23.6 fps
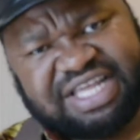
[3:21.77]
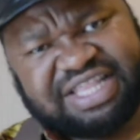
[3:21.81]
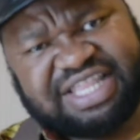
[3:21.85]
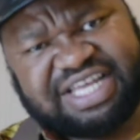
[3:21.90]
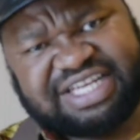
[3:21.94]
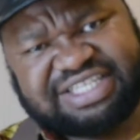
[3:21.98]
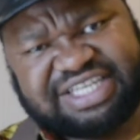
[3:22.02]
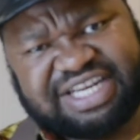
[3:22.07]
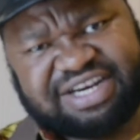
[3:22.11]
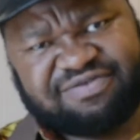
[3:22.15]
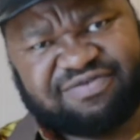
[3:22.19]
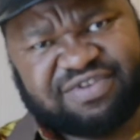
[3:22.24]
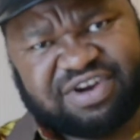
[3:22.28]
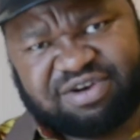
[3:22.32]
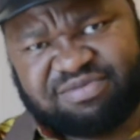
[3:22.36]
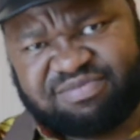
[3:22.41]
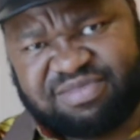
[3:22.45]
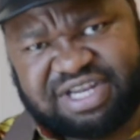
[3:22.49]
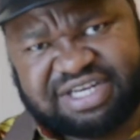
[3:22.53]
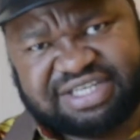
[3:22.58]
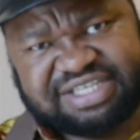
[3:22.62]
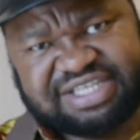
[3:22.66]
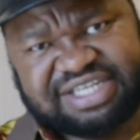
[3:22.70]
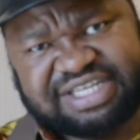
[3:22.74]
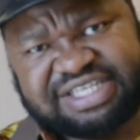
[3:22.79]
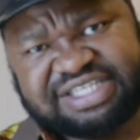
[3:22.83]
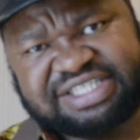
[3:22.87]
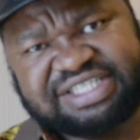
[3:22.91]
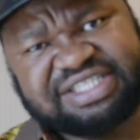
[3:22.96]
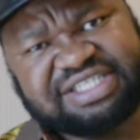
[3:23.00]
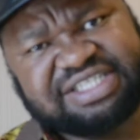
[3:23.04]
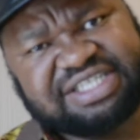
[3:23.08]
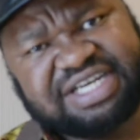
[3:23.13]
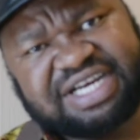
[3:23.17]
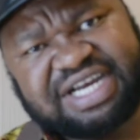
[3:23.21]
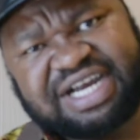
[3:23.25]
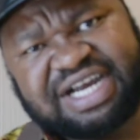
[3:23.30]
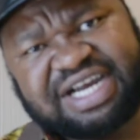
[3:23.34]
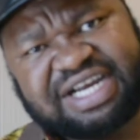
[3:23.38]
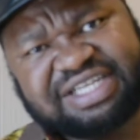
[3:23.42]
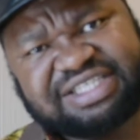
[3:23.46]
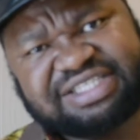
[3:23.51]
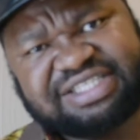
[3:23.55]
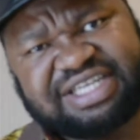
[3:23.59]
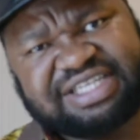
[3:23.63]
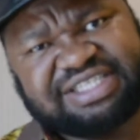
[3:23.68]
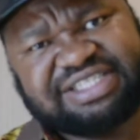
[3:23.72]
that are environmentally
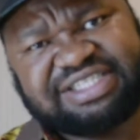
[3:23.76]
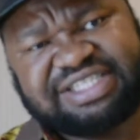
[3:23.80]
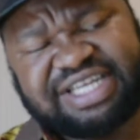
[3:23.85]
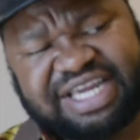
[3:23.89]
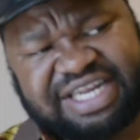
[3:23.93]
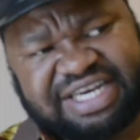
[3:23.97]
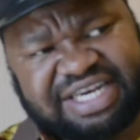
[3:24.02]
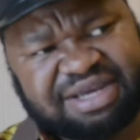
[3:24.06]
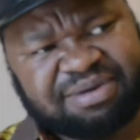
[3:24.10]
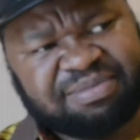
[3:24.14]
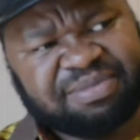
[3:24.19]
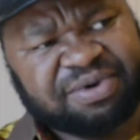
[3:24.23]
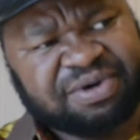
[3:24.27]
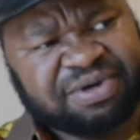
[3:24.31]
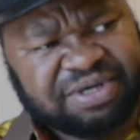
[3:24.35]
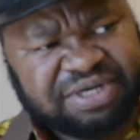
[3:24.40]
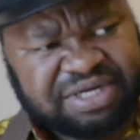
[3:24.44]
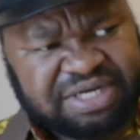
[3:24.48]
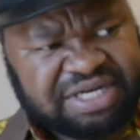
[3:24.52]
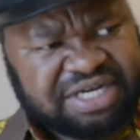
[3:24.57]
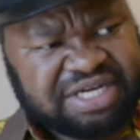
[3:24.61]
sustainable.